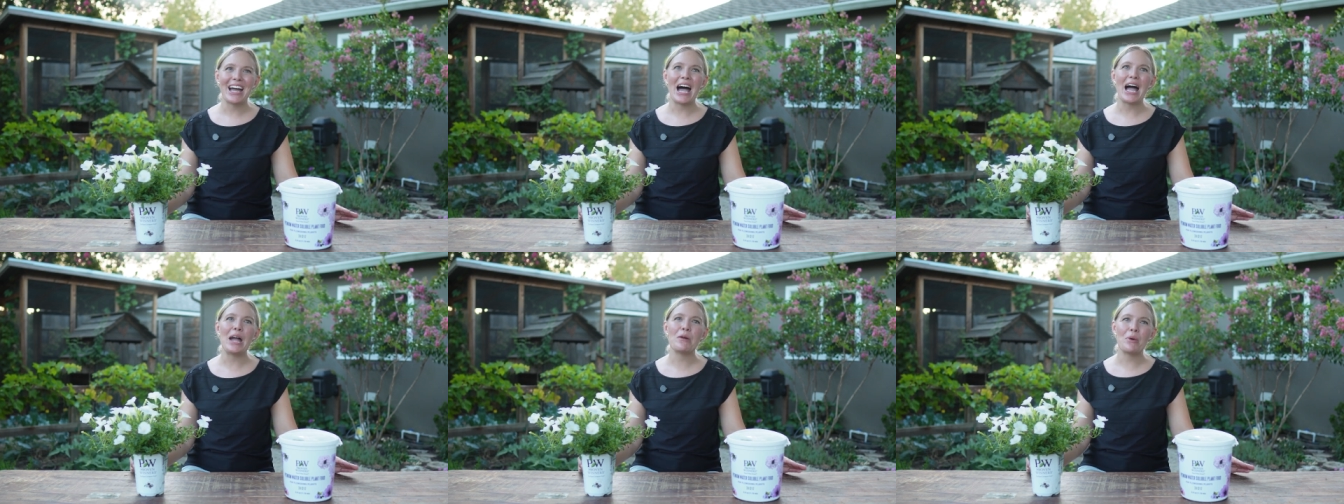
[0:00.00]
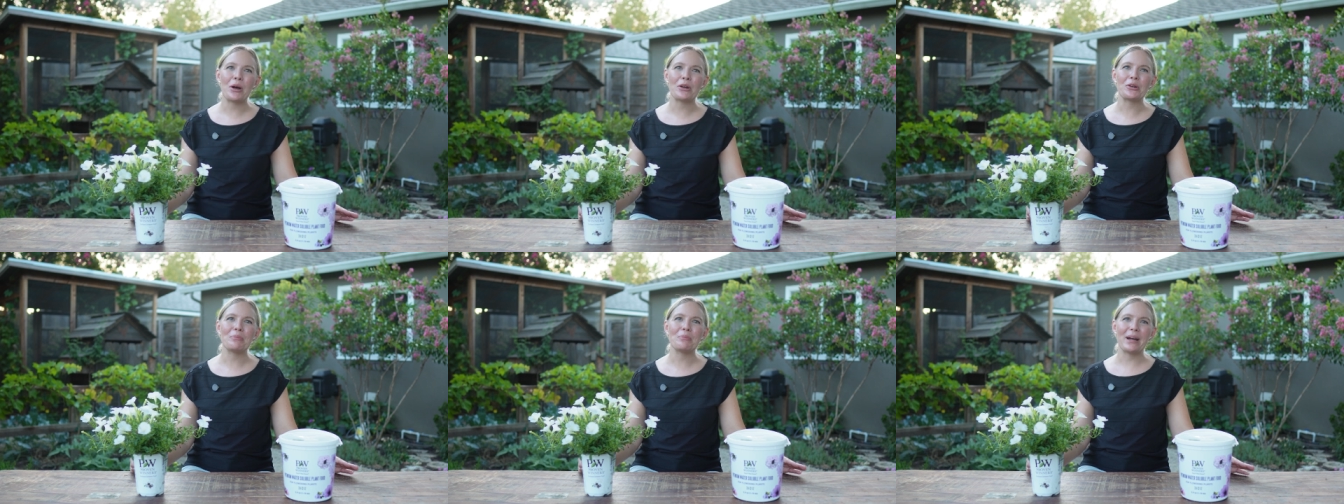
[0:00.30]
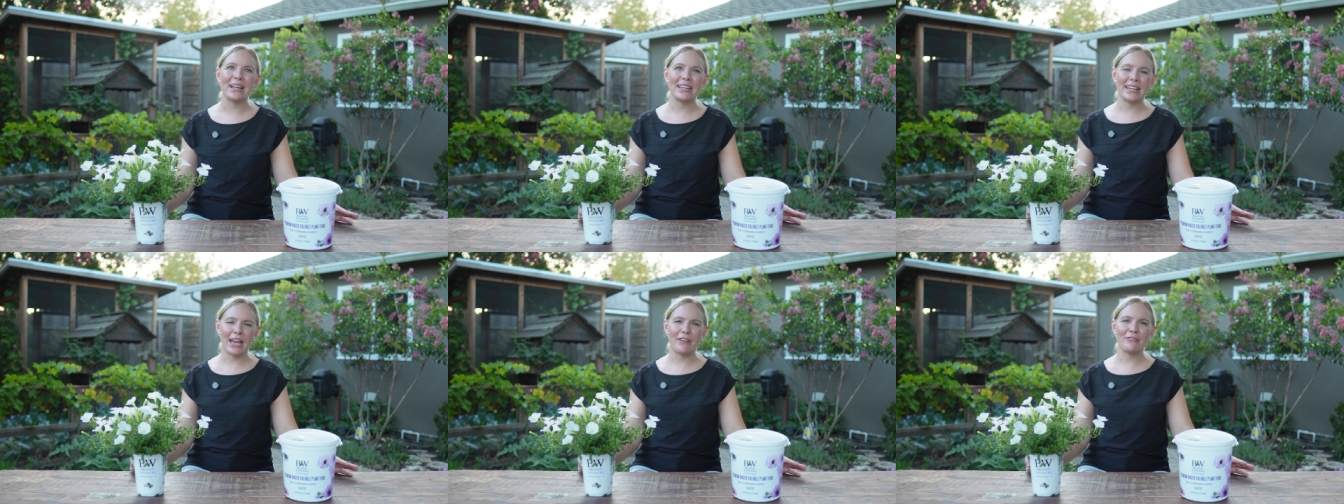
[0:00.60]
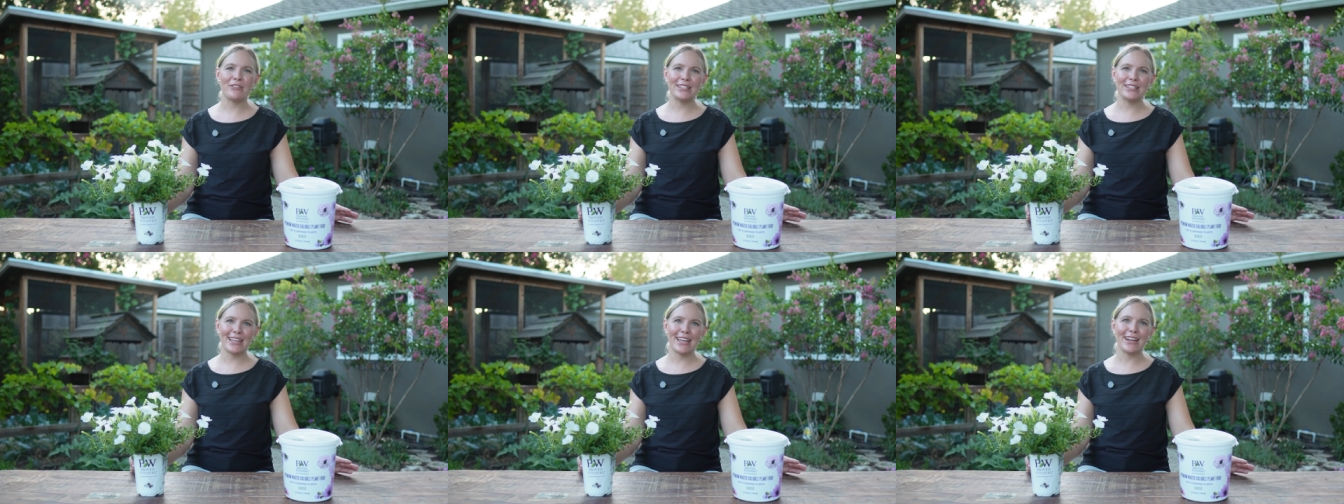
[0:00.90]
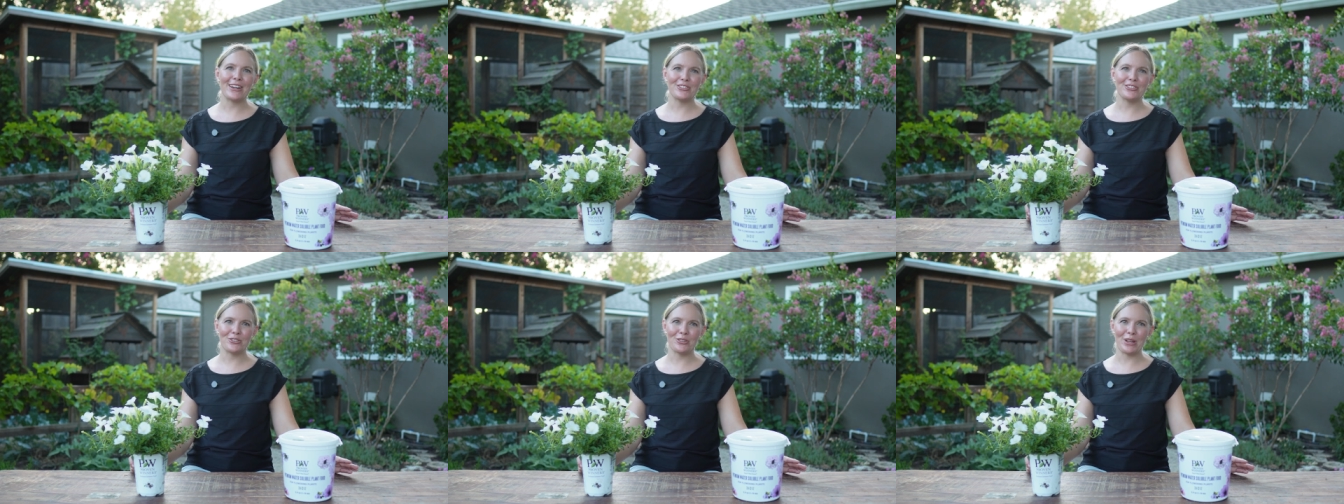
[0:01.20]
I water mine every day
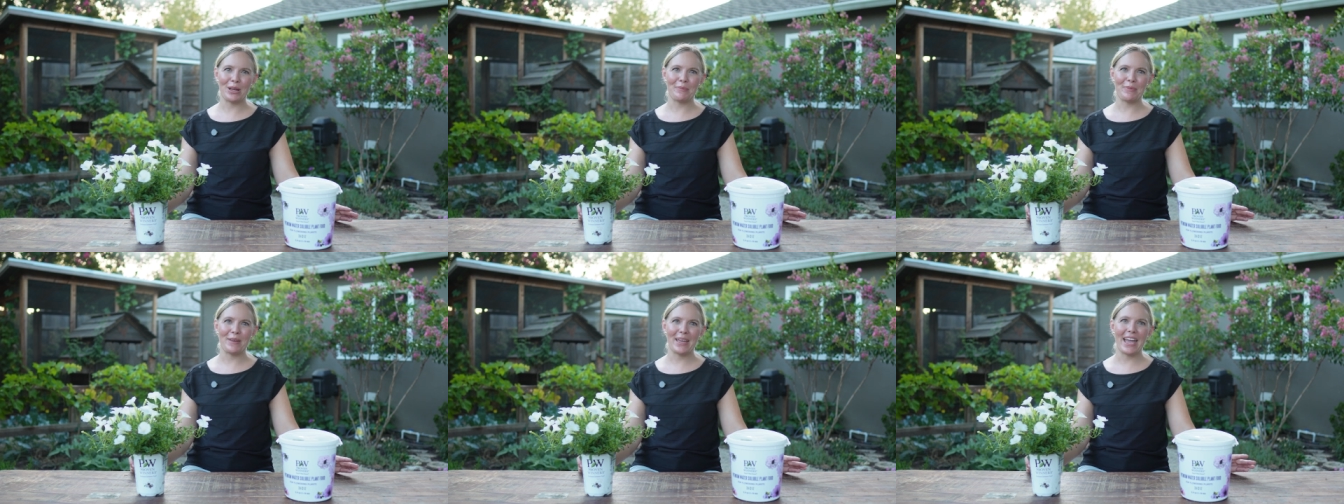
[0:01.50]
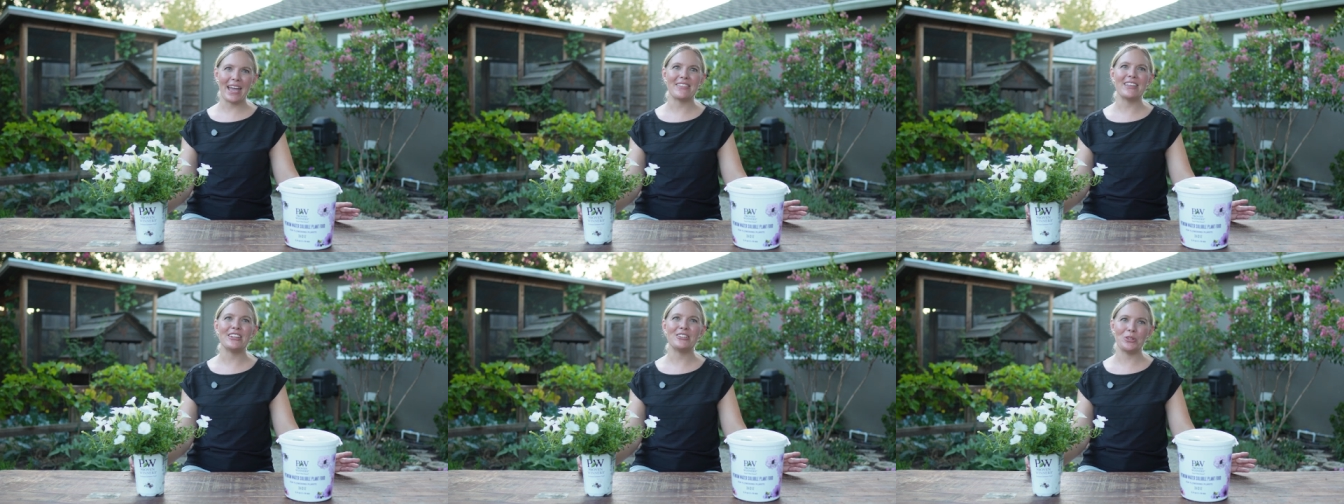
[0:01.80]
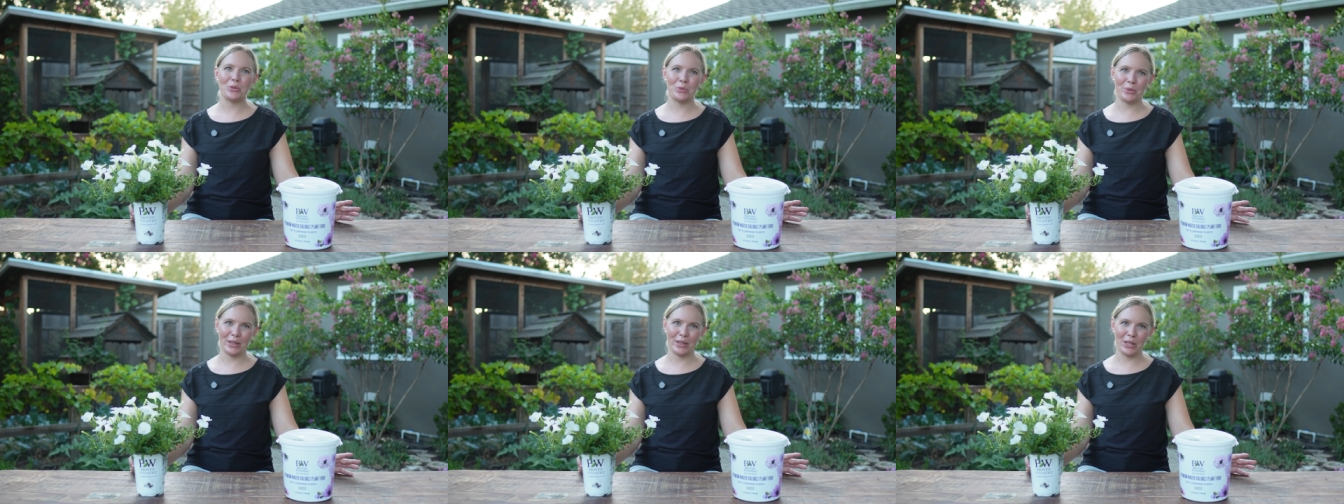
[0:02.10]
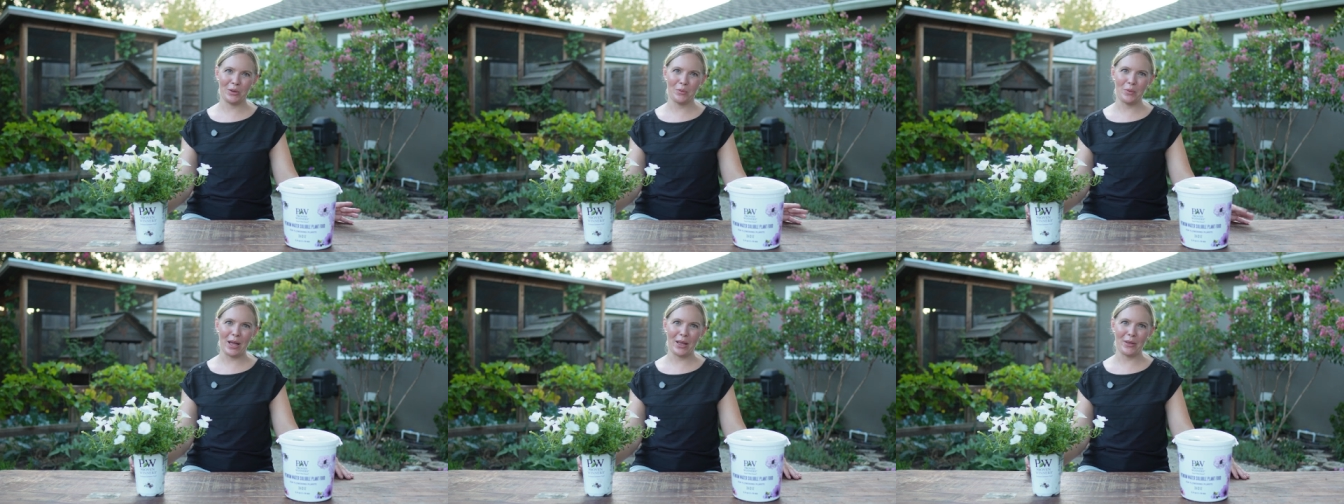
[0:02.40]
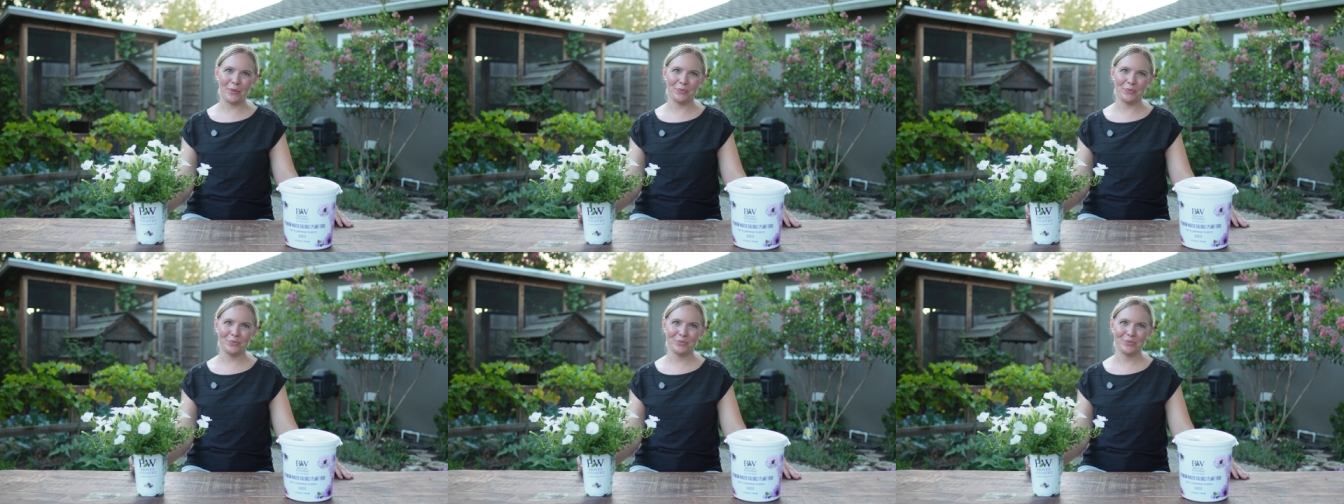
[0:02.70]
on drip, and they do really well.